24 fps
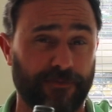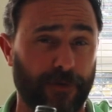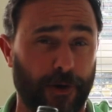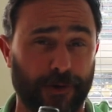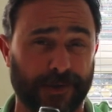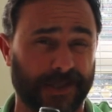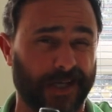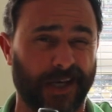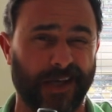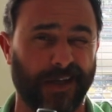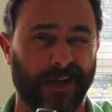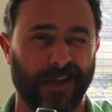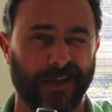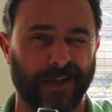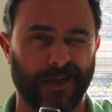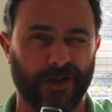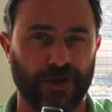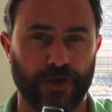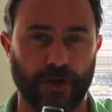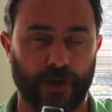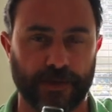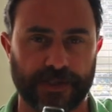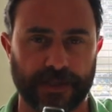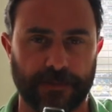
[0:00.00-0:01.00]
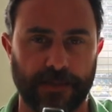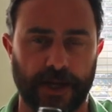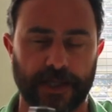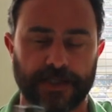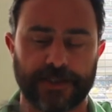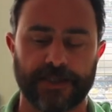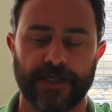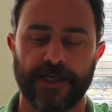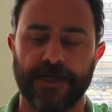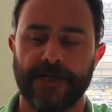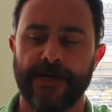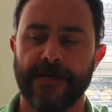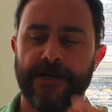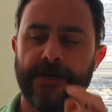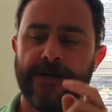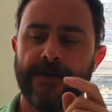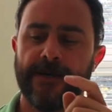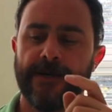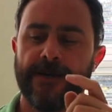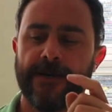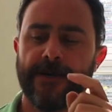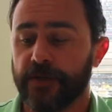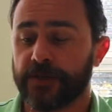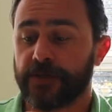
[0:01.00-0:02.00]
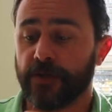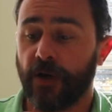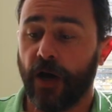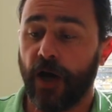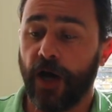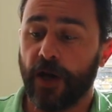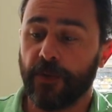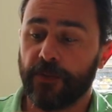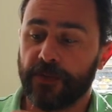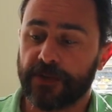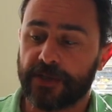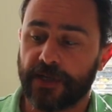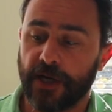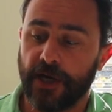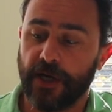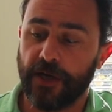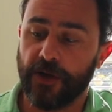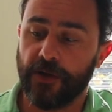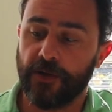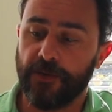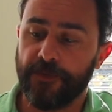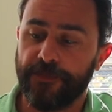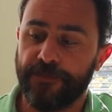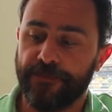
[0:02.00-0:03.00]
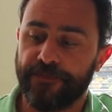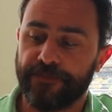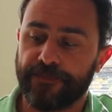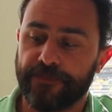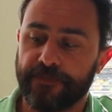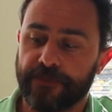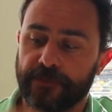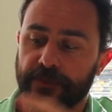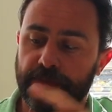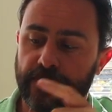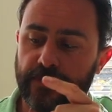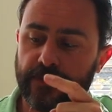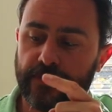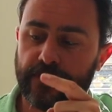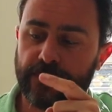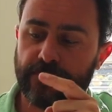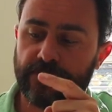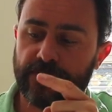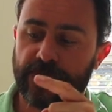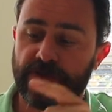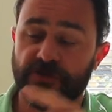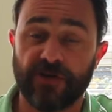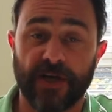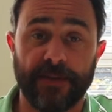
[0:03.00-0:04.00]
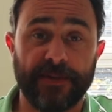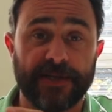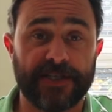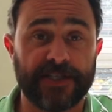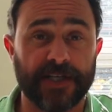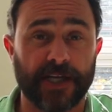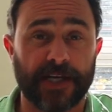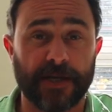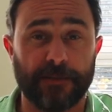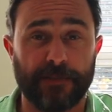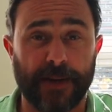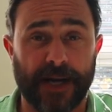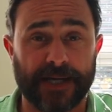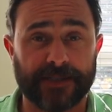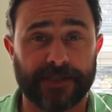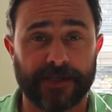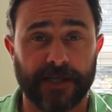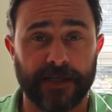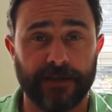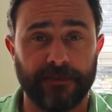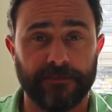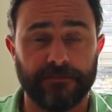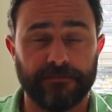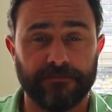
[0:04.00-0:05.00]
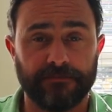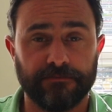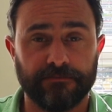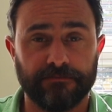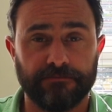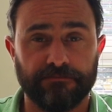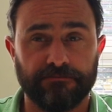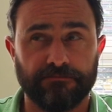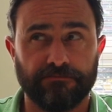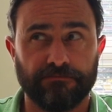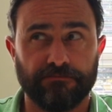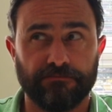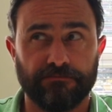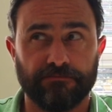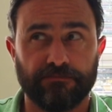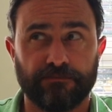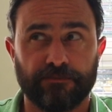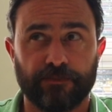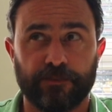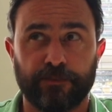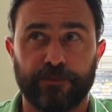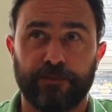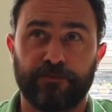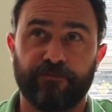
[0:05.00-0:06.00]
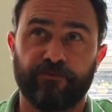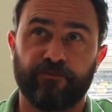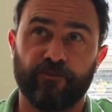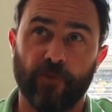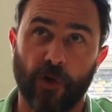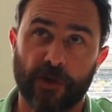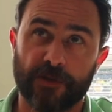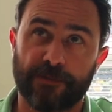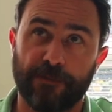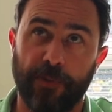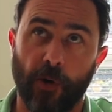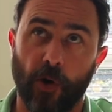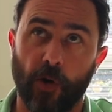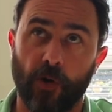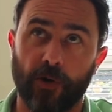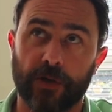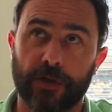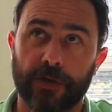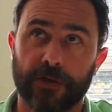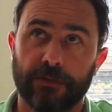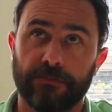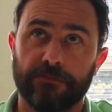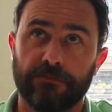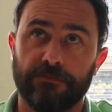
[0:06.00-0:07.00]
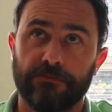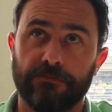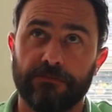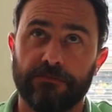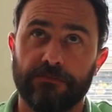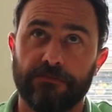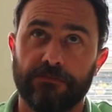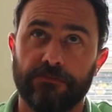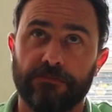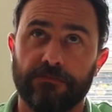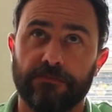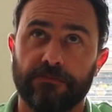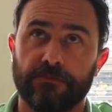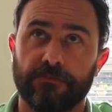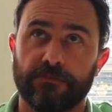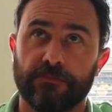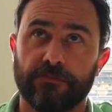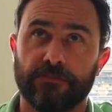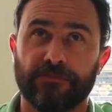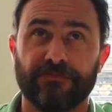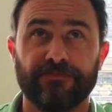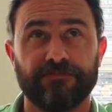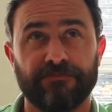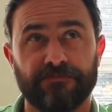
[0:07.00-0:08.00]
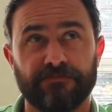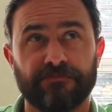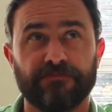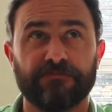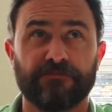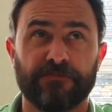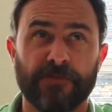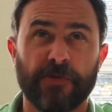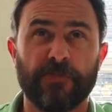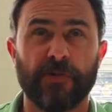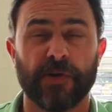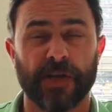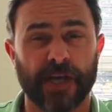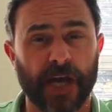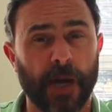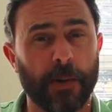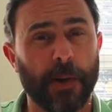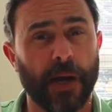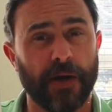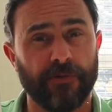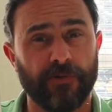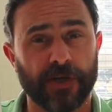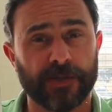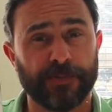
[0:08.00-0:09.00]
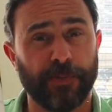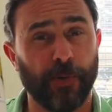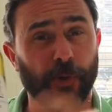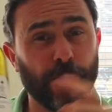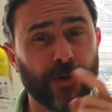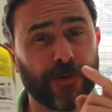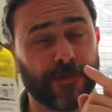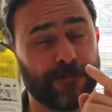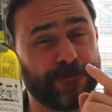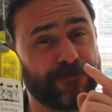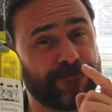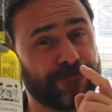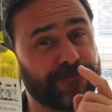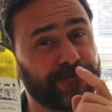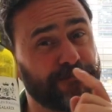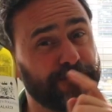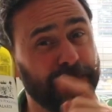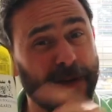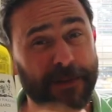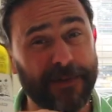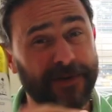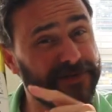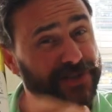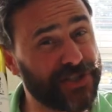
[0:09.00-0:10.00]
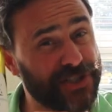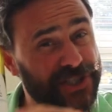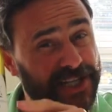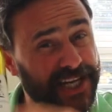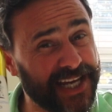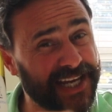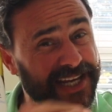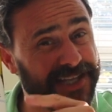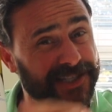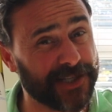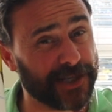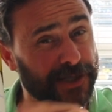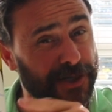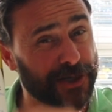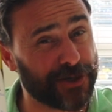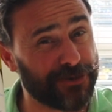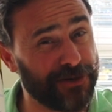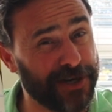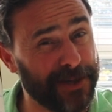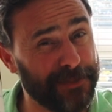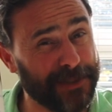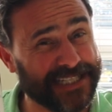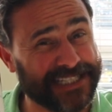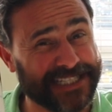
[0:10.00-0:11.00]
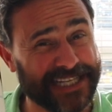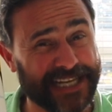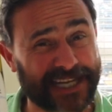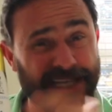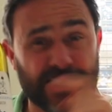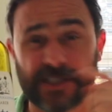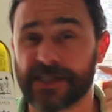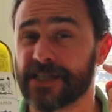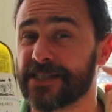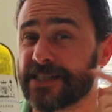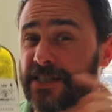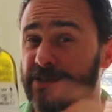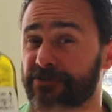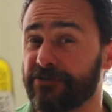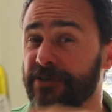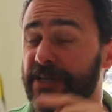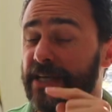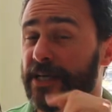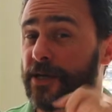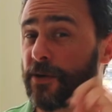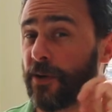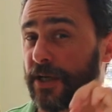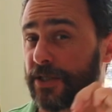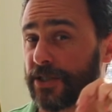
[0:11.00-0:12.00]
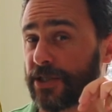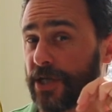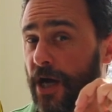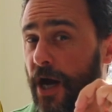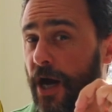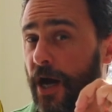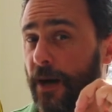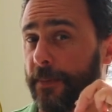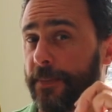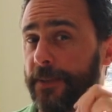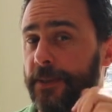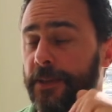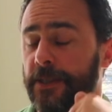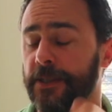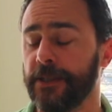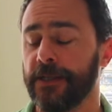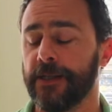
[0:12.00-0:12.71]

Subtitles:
The rosé, not so much. So I would go creamy chicken pasta, roast pork. You've got to get away with roast pork. Maybe even cheese, like a creamy cheese, because it's really quite sharp.